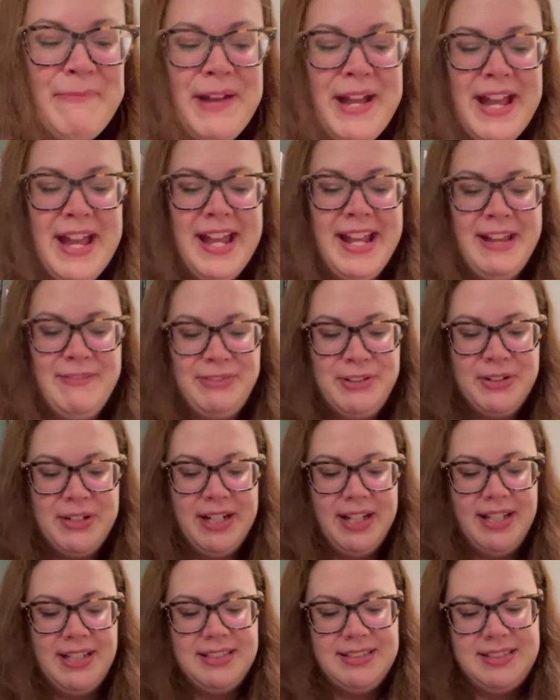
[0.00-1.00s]
But if there
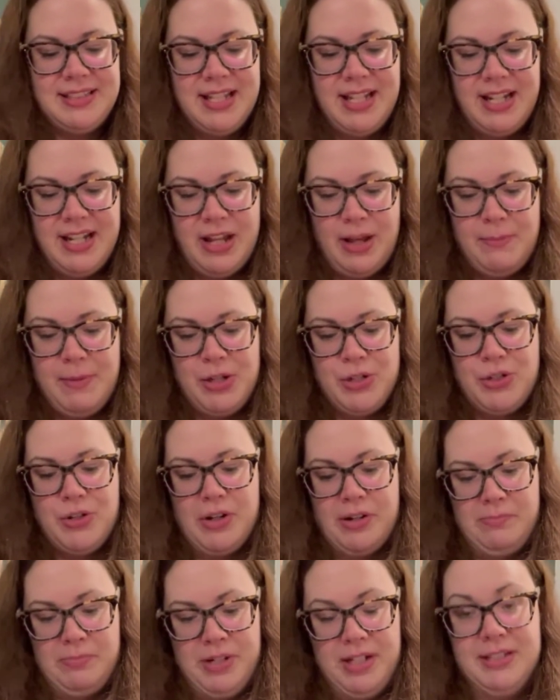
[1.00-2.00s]
is, then I'll make
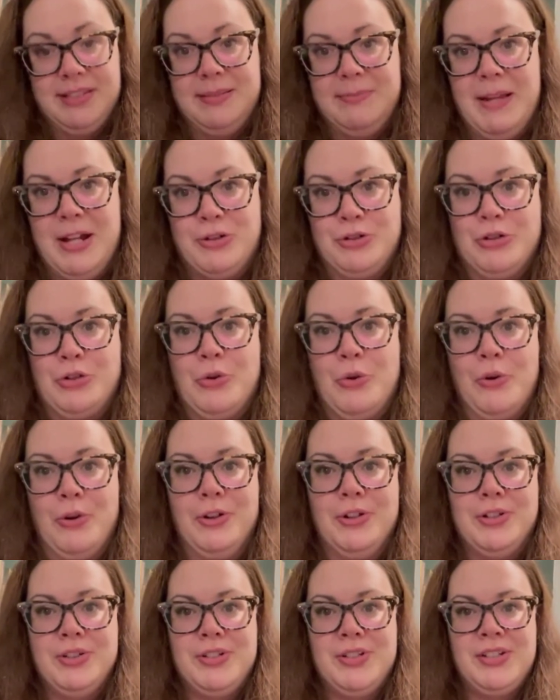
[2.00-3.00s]
sure I bring some extra
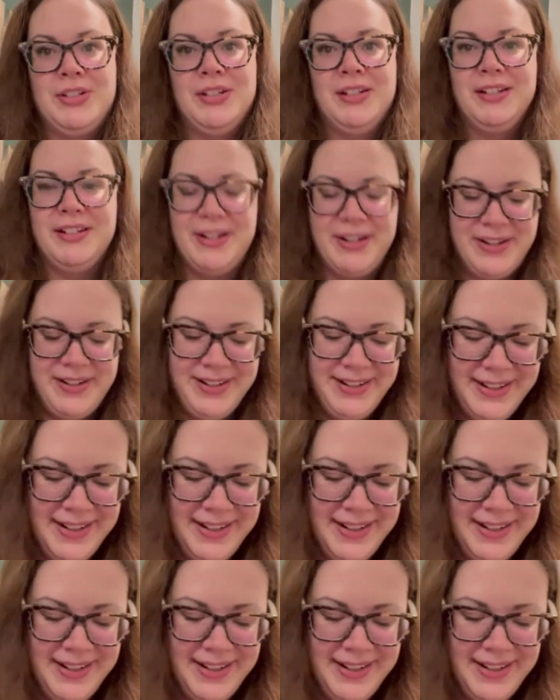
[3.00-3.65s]
quarters. No.